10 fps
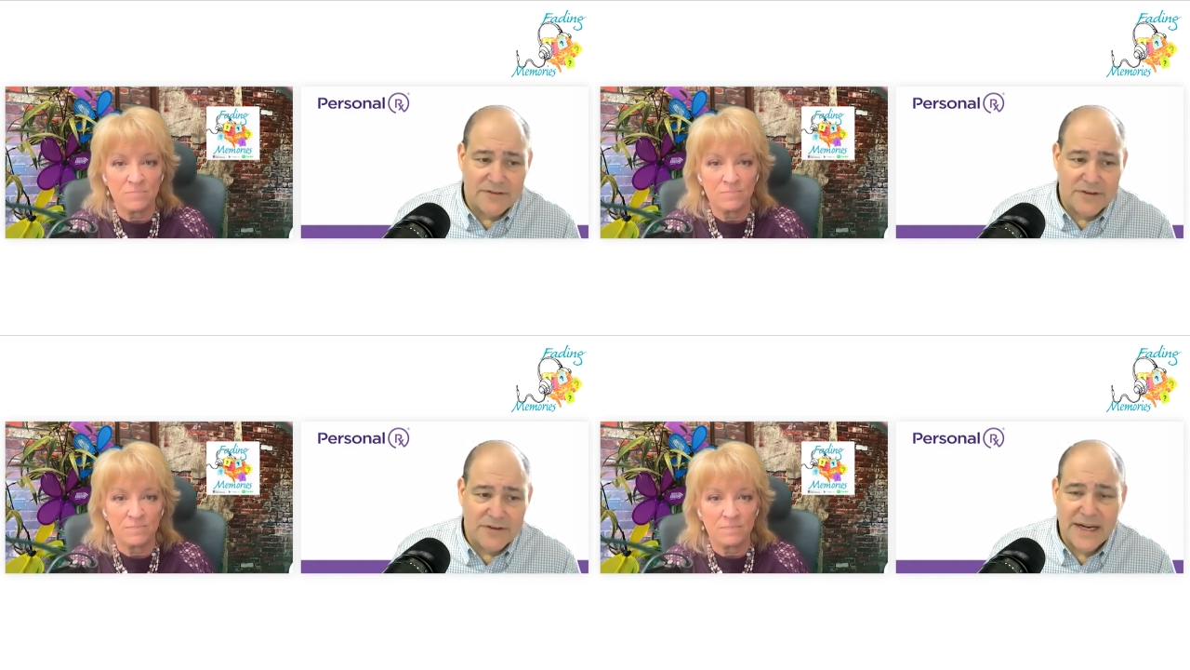
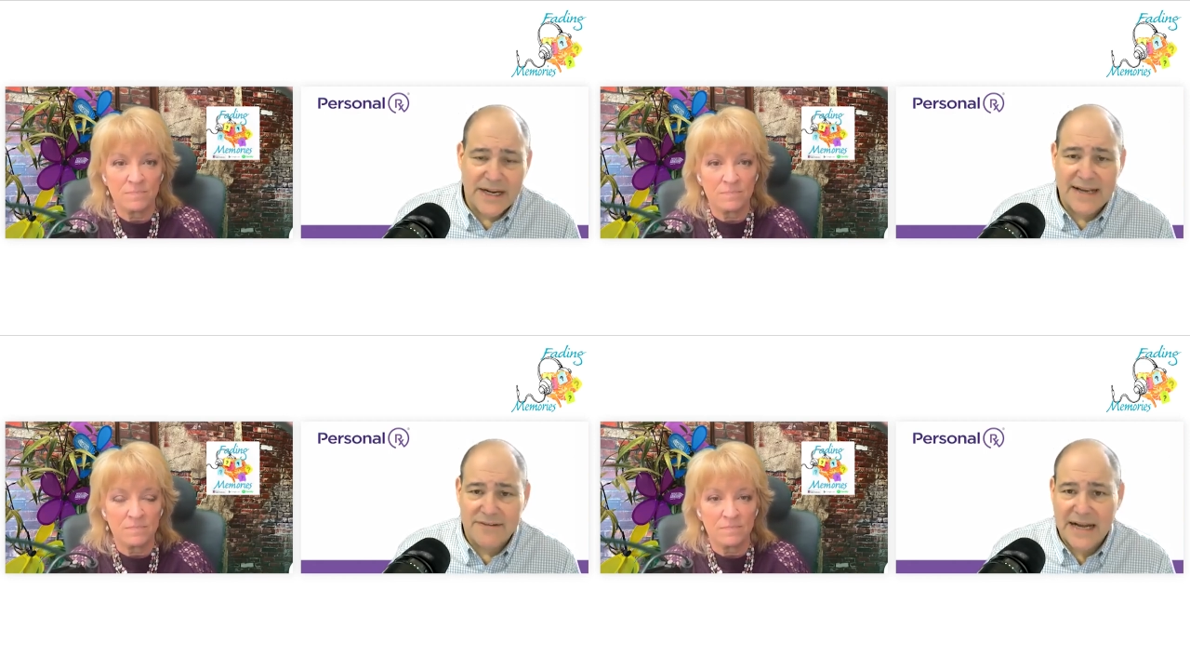Speaker 1: Somebody
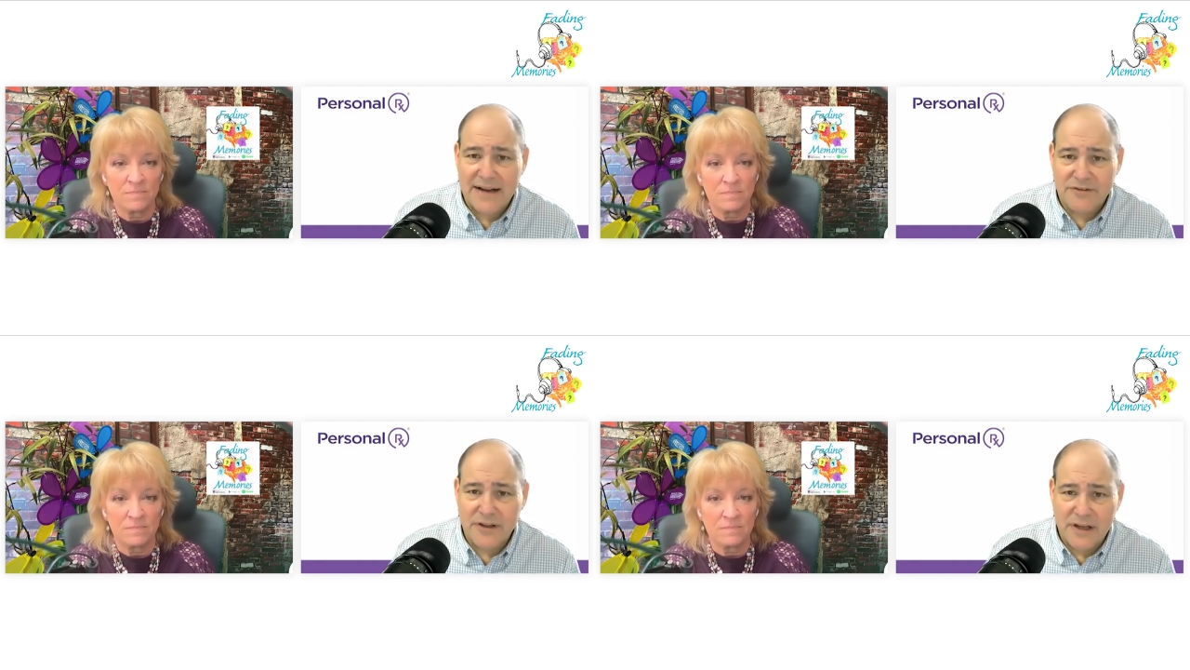has to
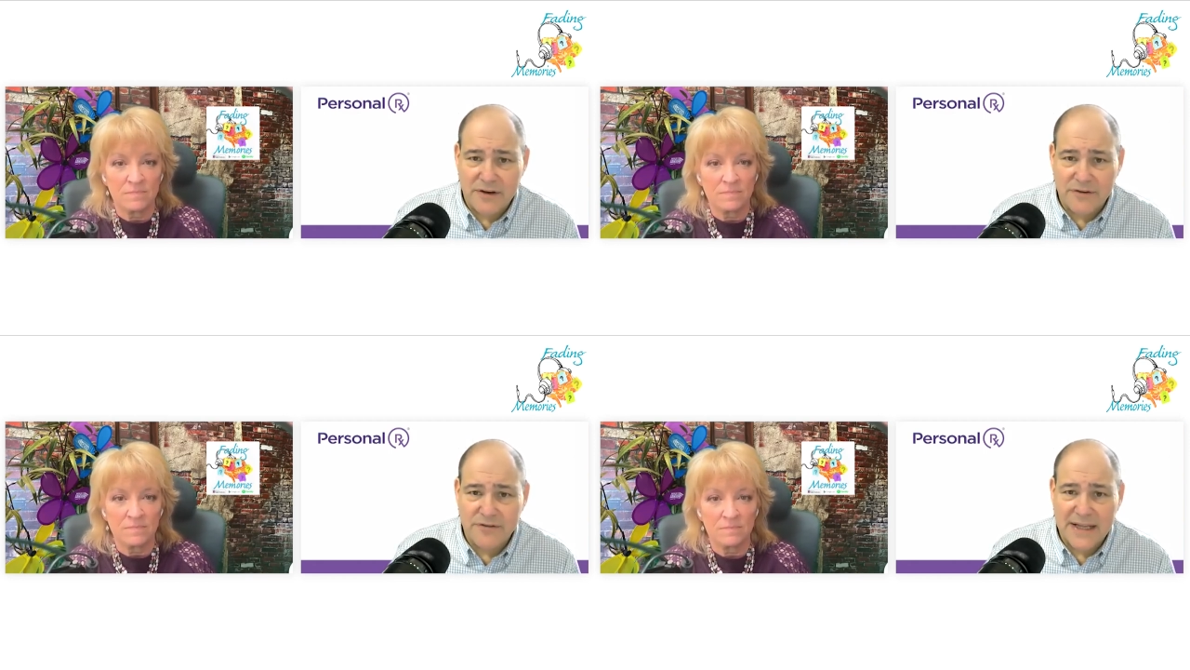actually
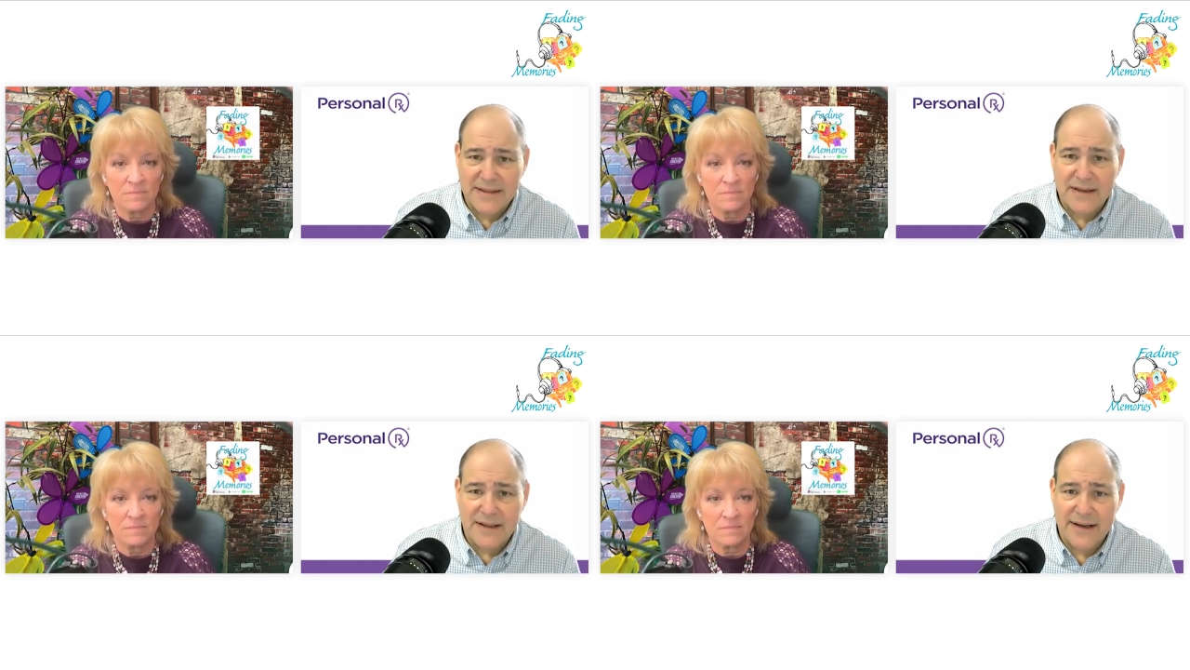go set
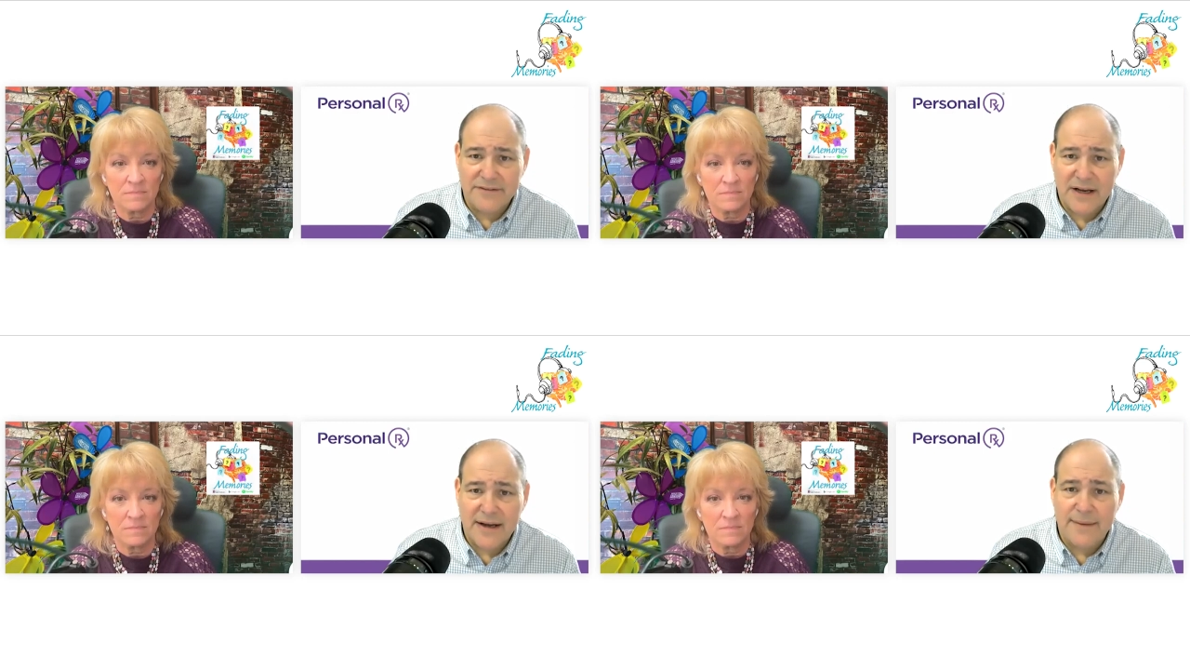the
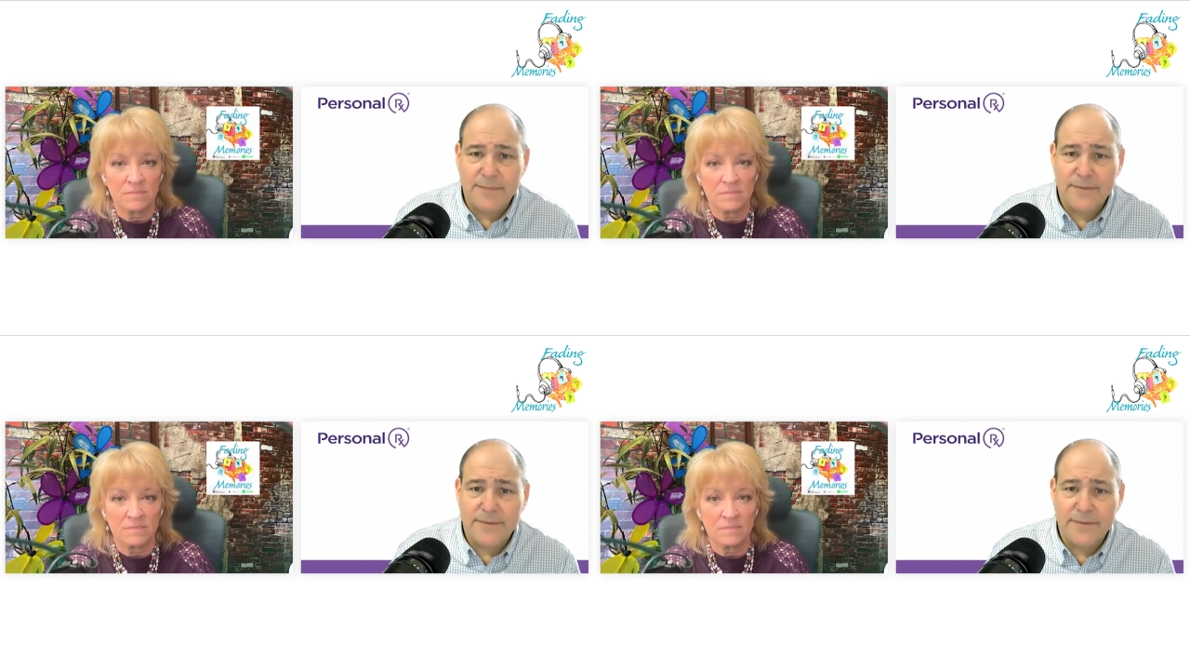Alexa up.